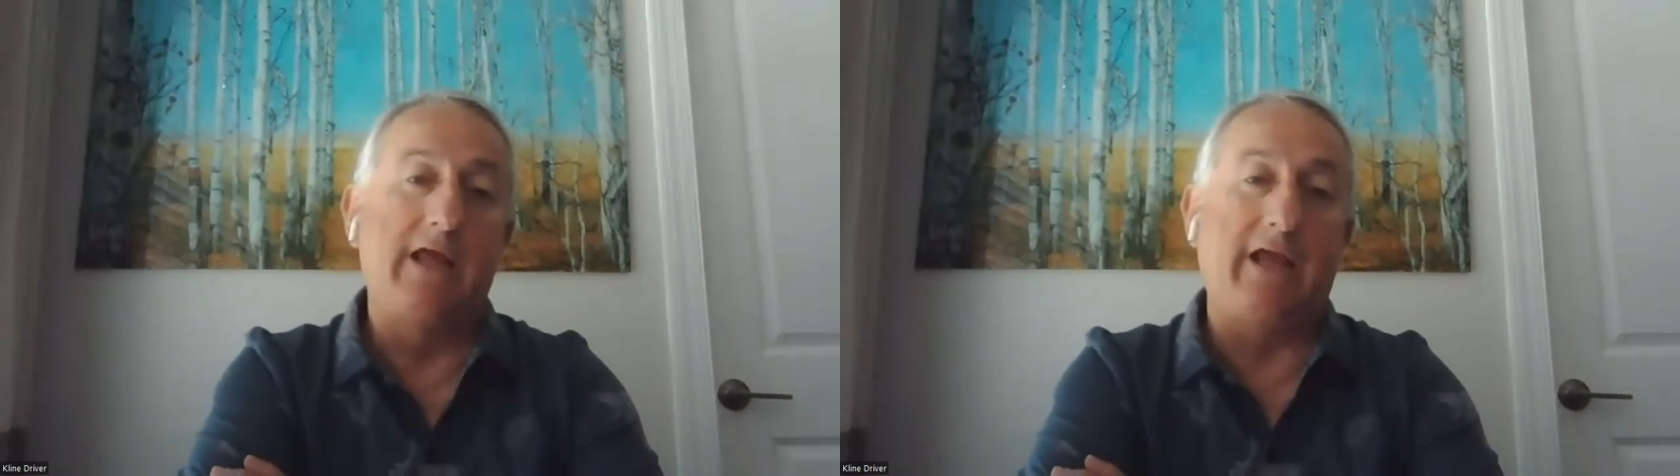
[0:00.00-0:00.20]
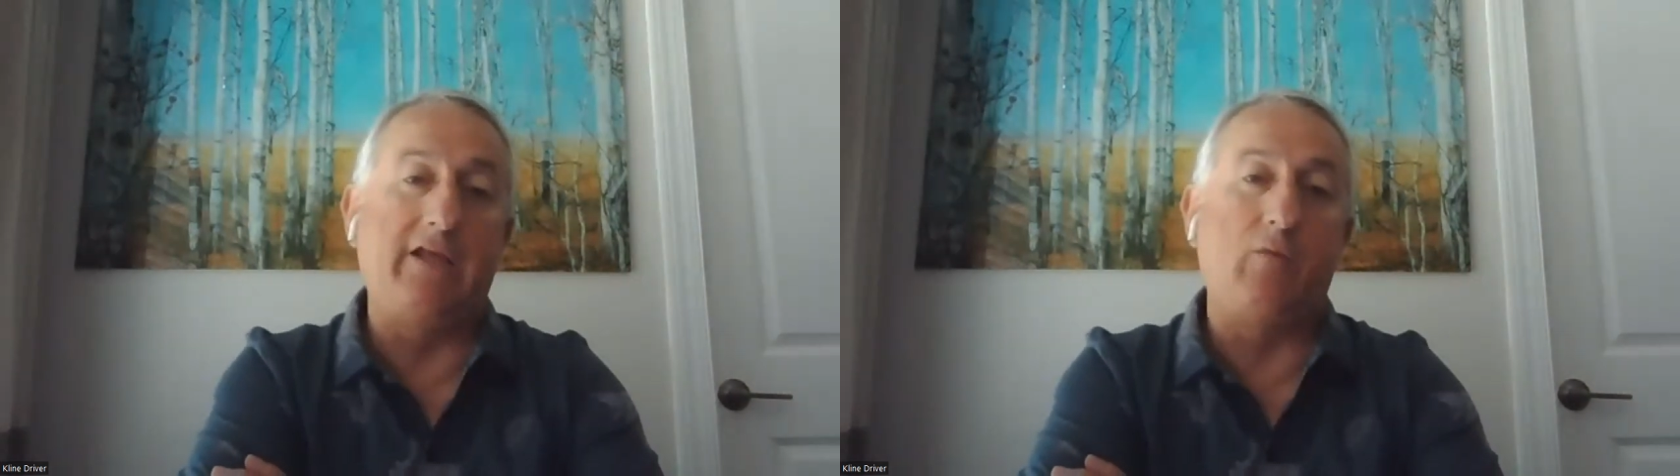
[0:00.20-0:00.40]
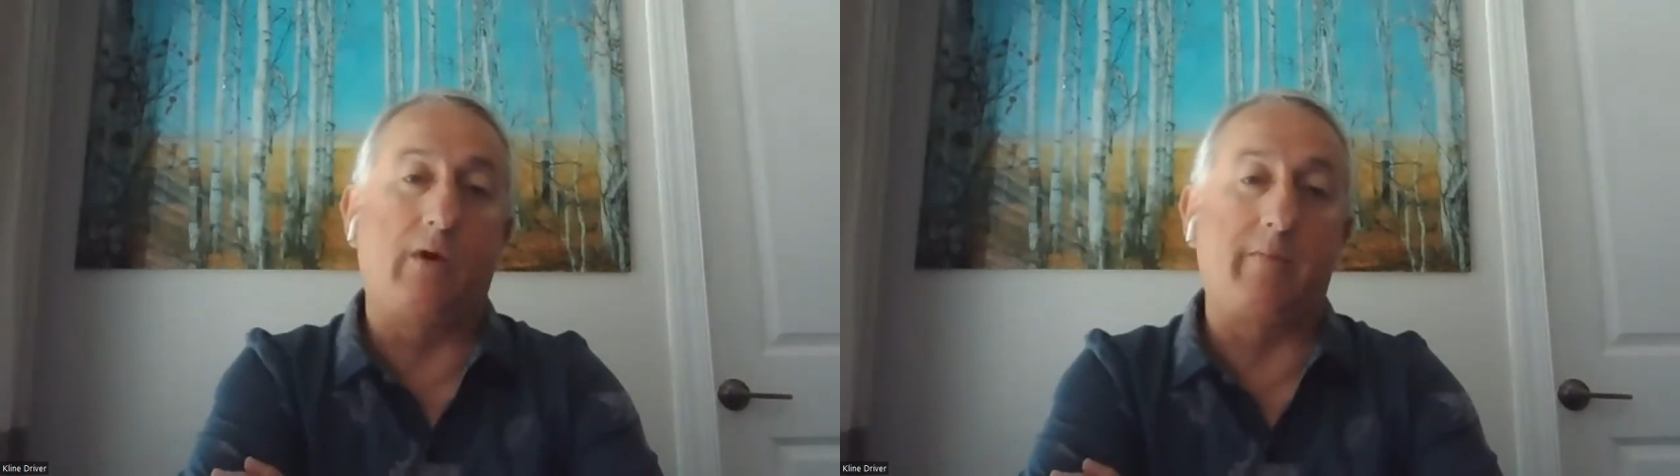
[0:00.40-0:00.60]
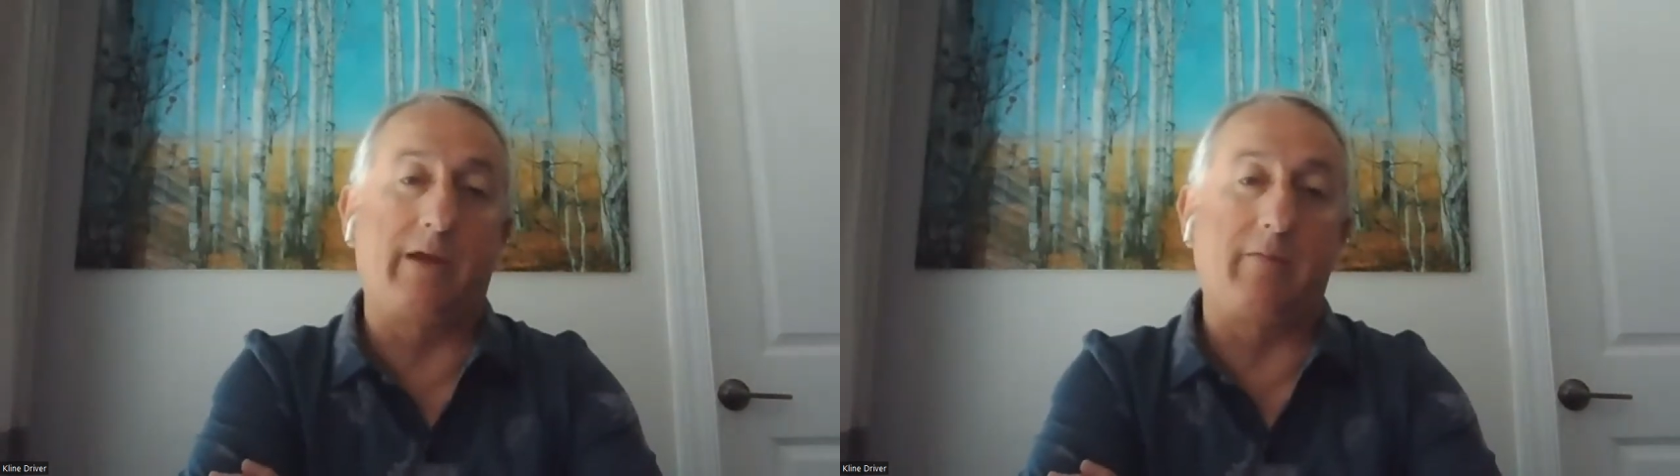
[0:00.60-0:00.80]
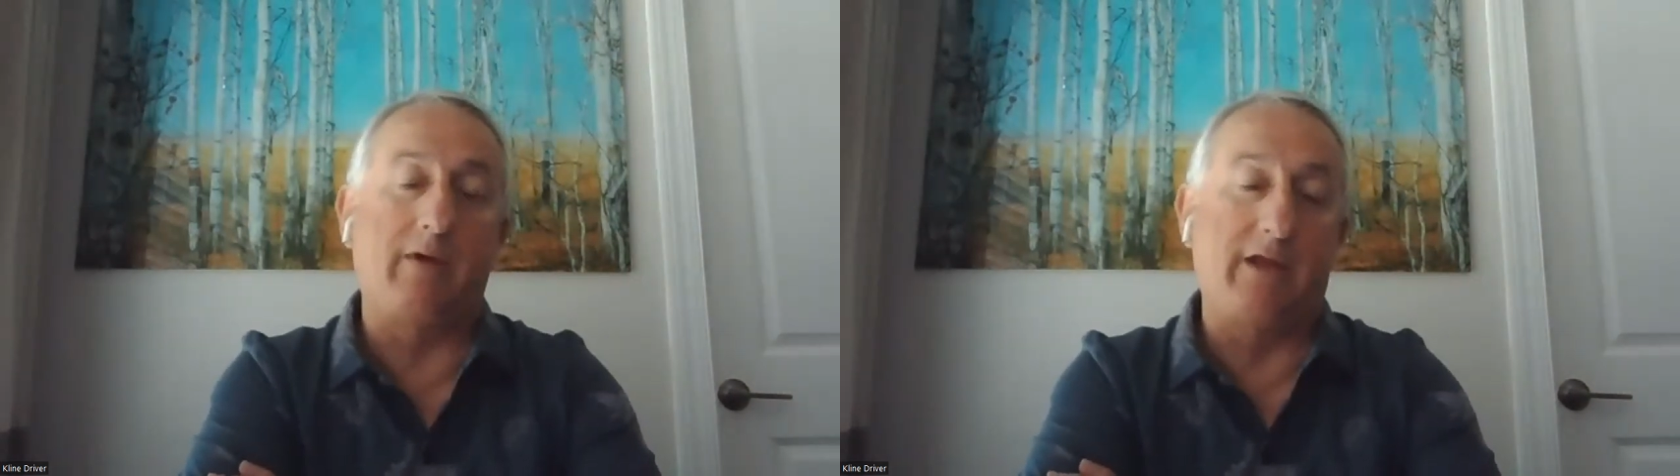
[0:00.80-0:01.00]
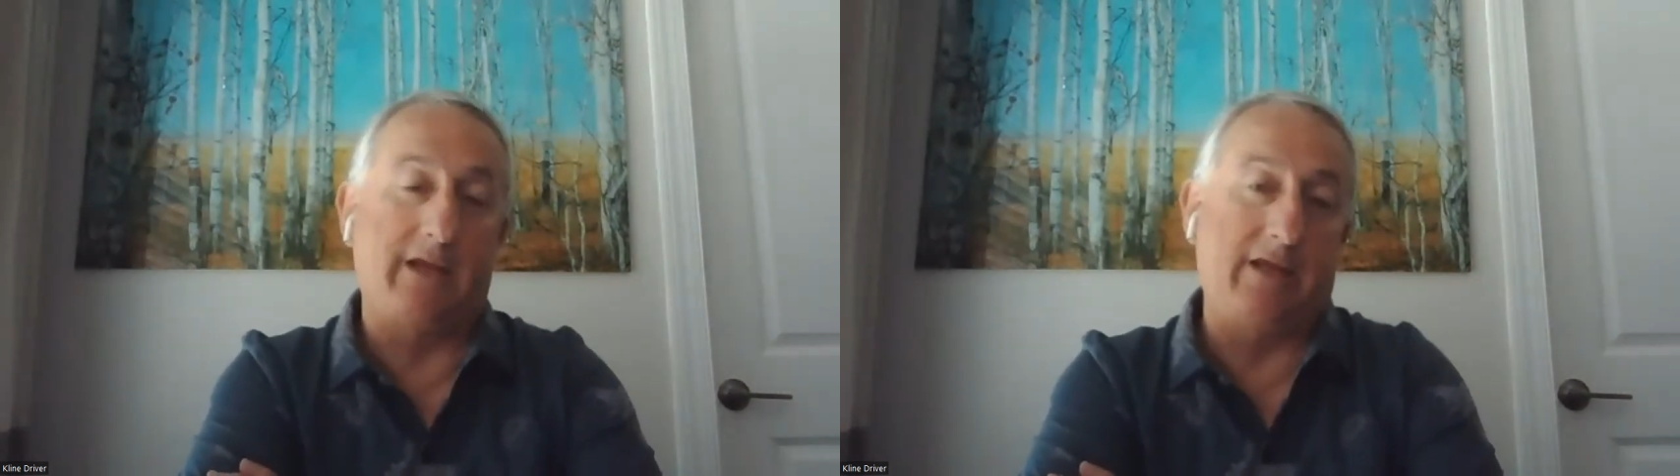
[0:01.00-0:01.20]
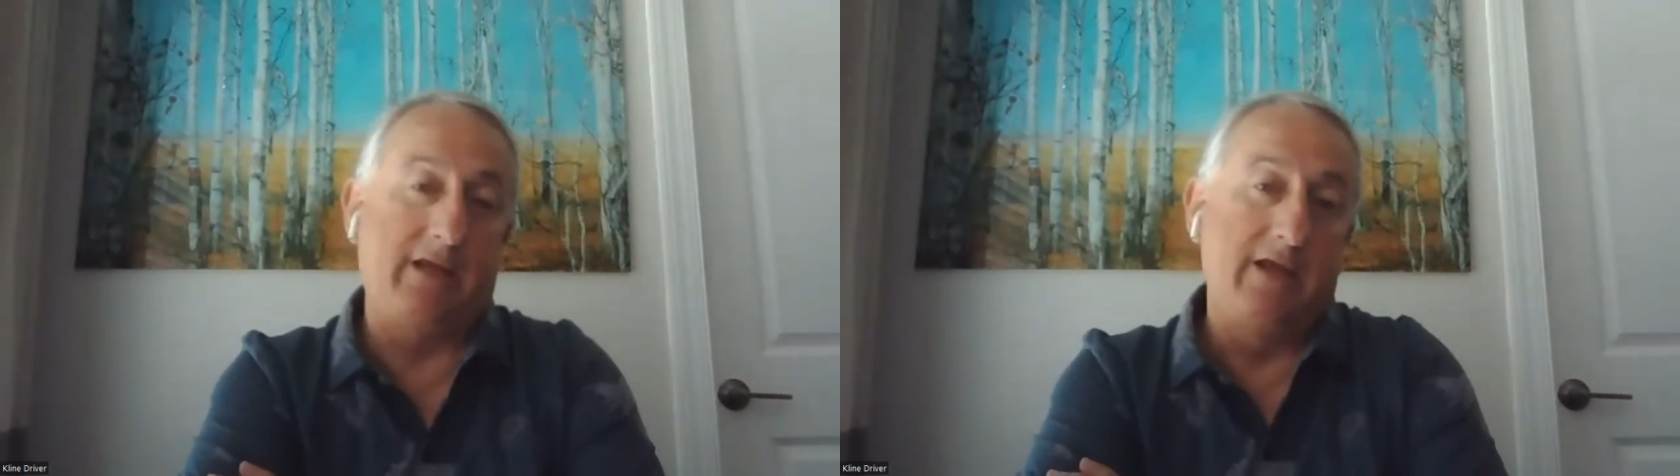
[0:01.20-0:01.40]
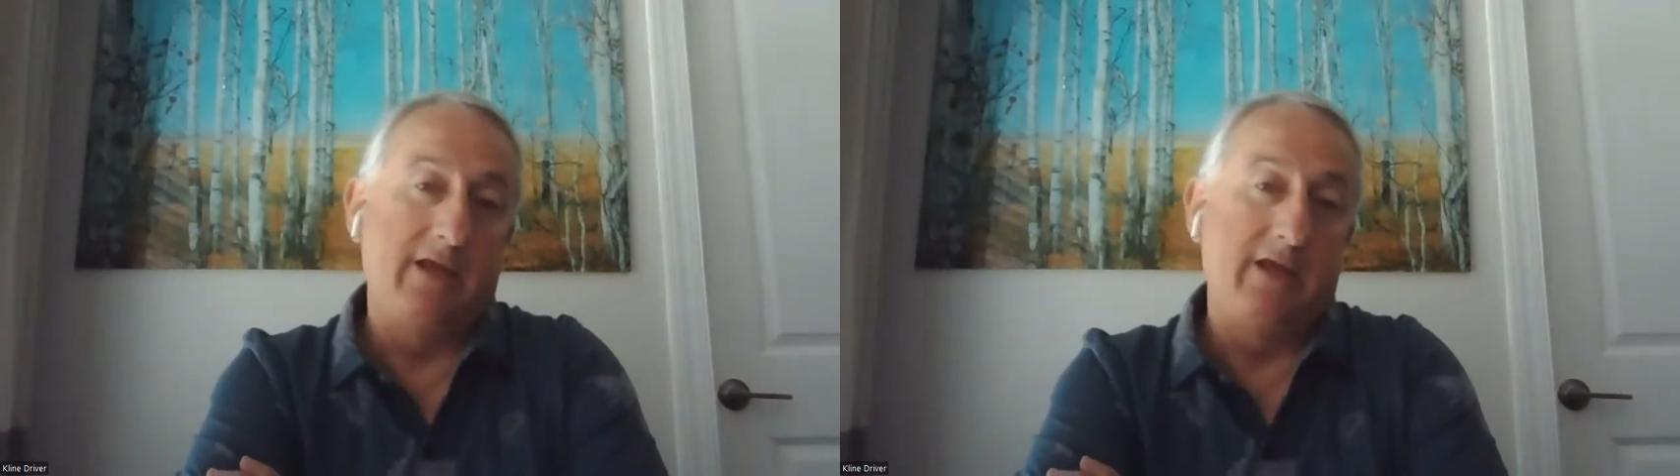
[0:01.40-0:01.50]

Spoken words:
and you want to make money.